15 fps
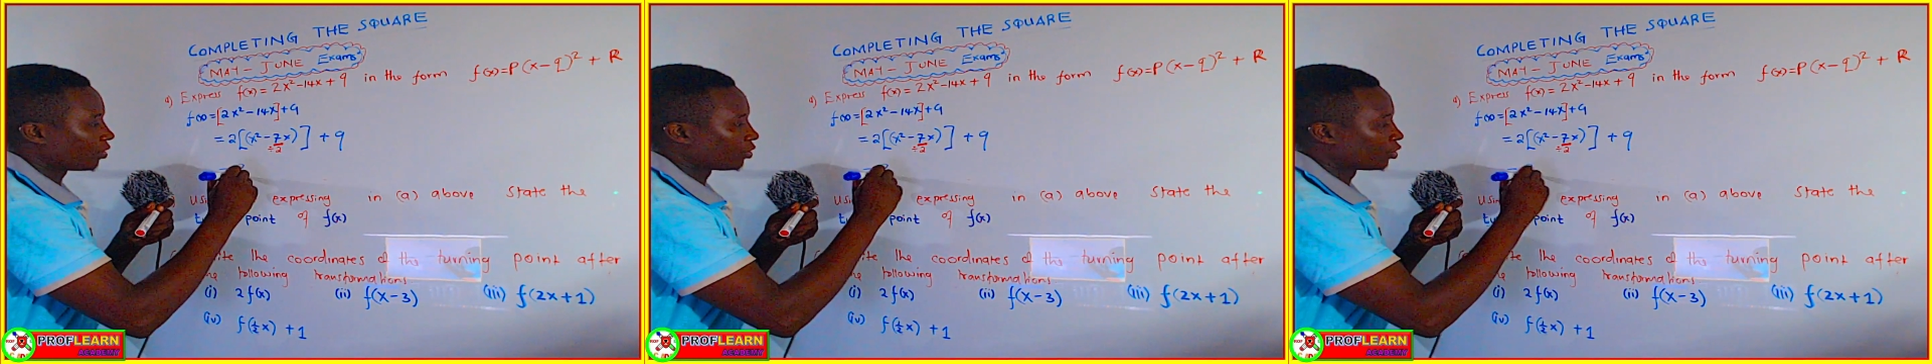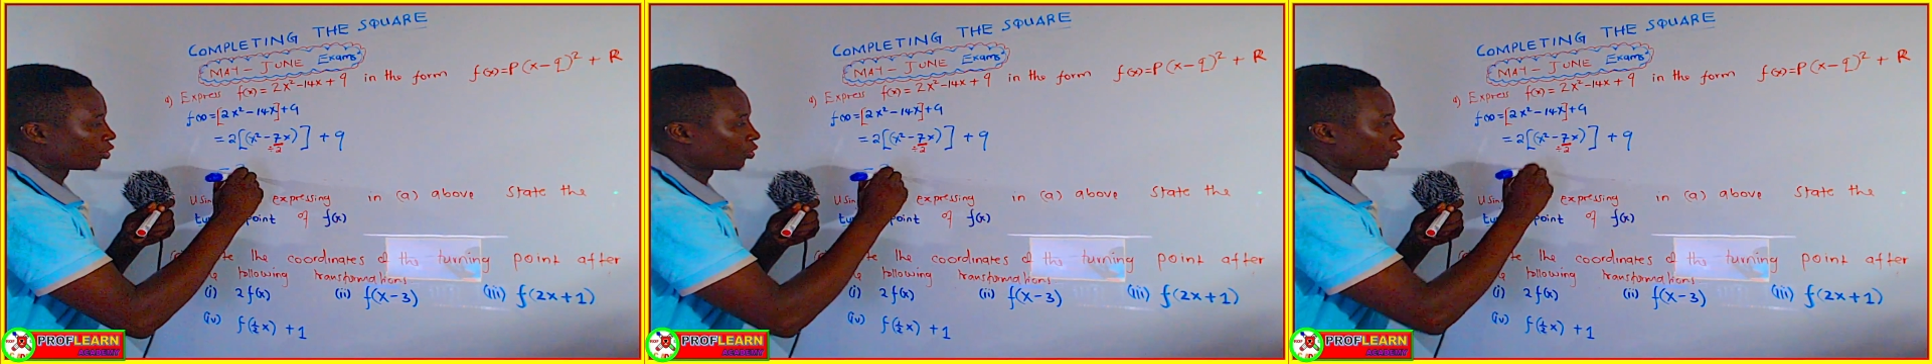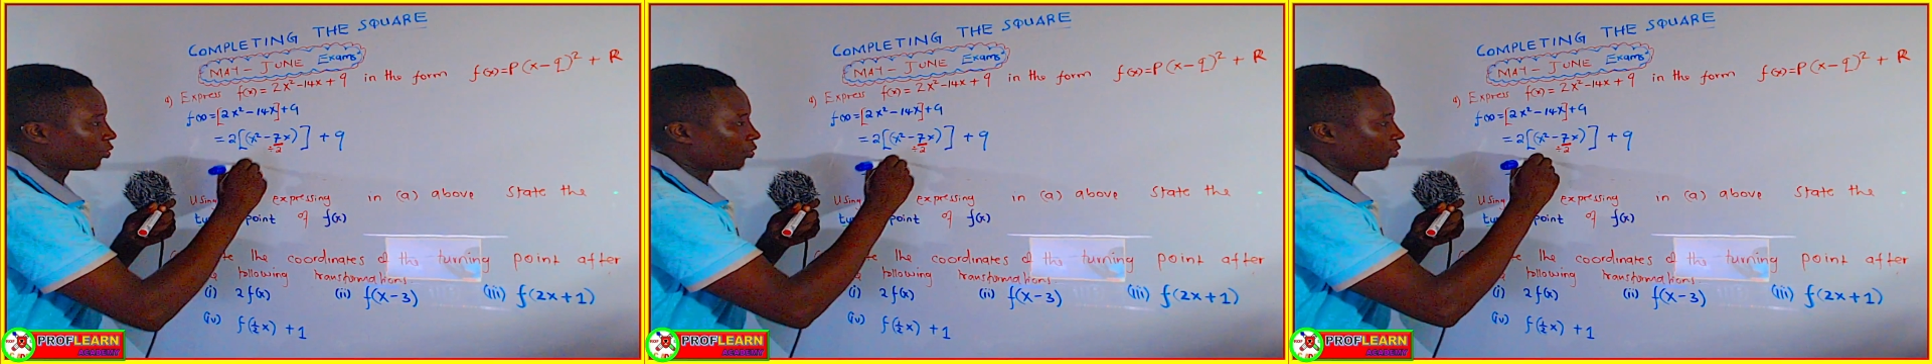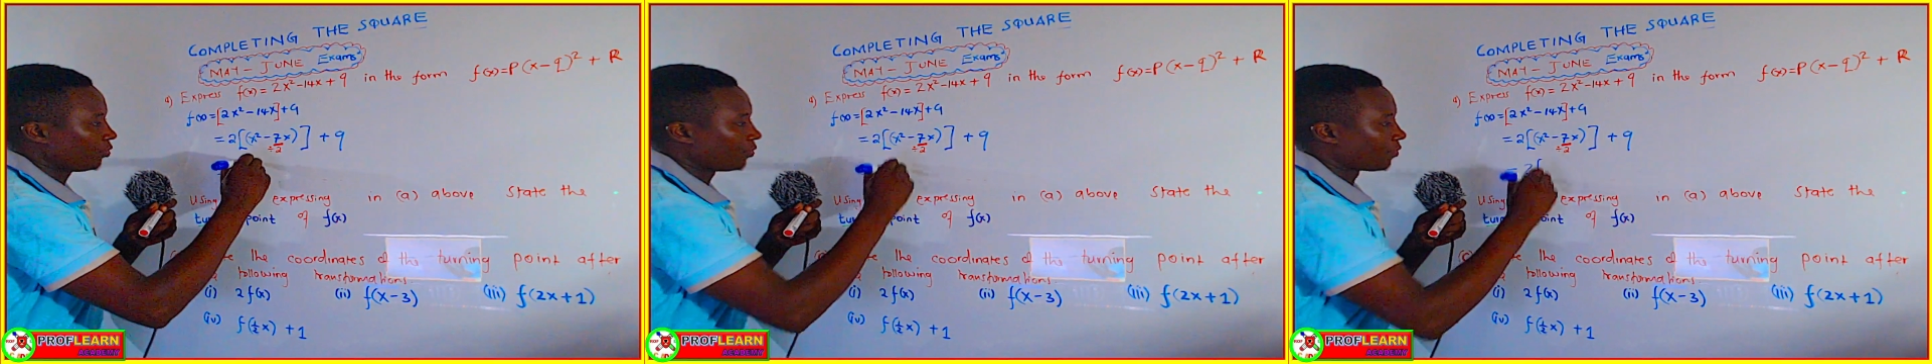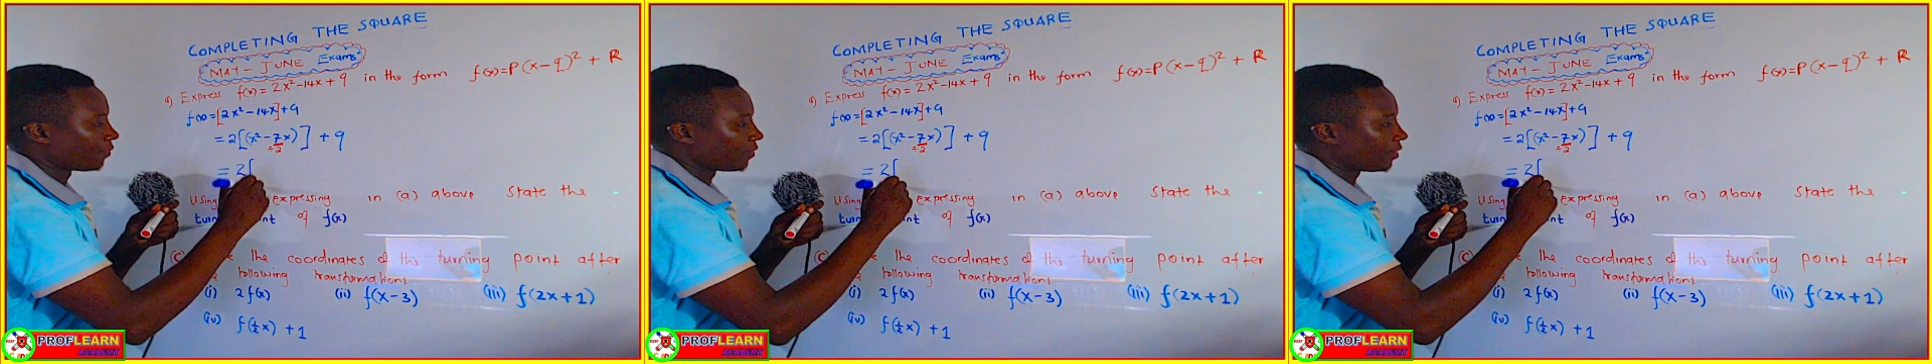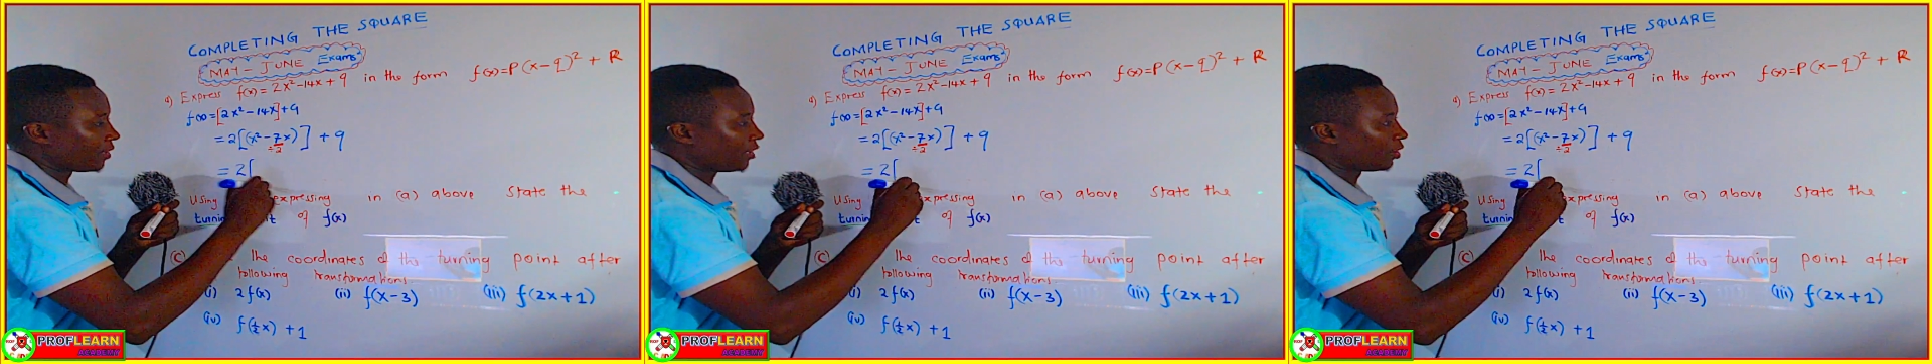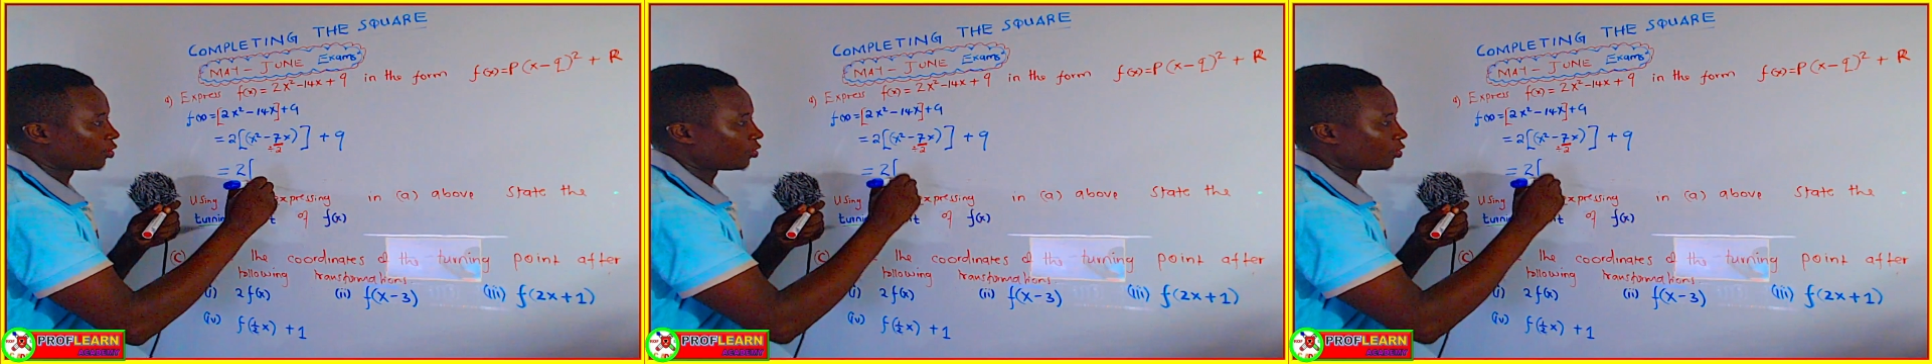2 into